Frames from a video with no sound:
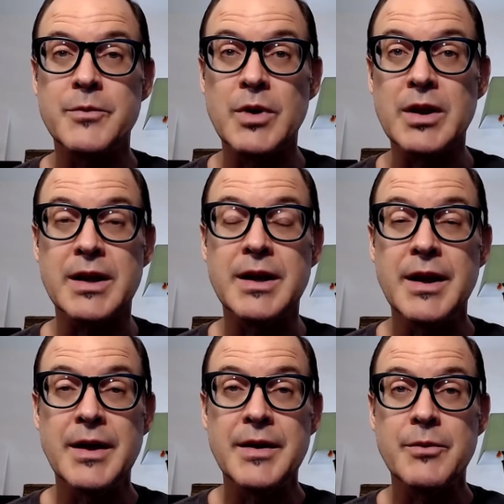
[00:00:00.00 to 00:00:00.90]
really
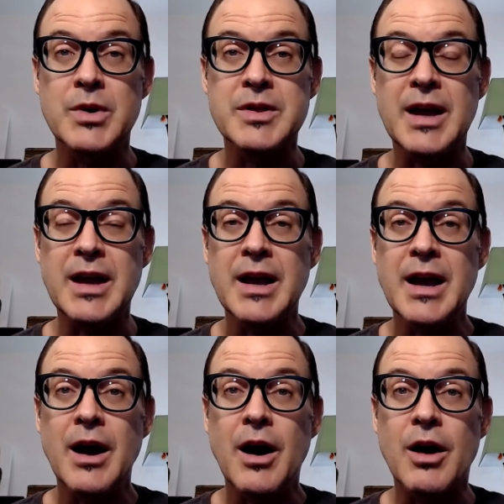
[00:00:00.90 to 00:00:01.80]
what they
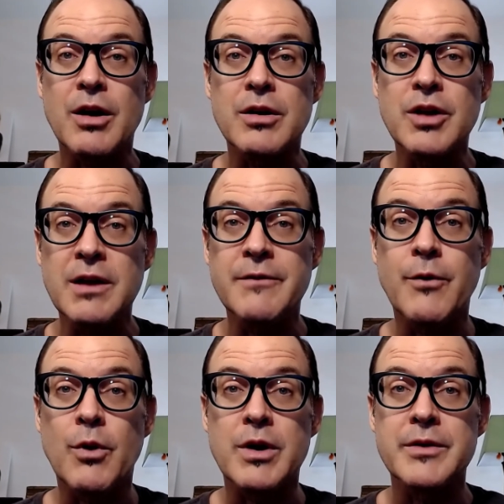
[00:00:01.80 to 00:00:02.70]
are looking
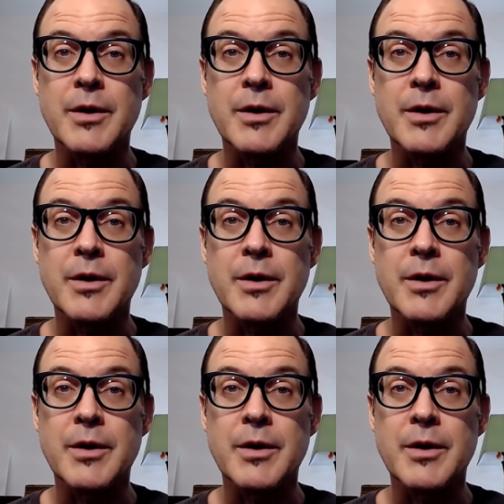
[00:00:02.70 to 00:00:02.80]
for,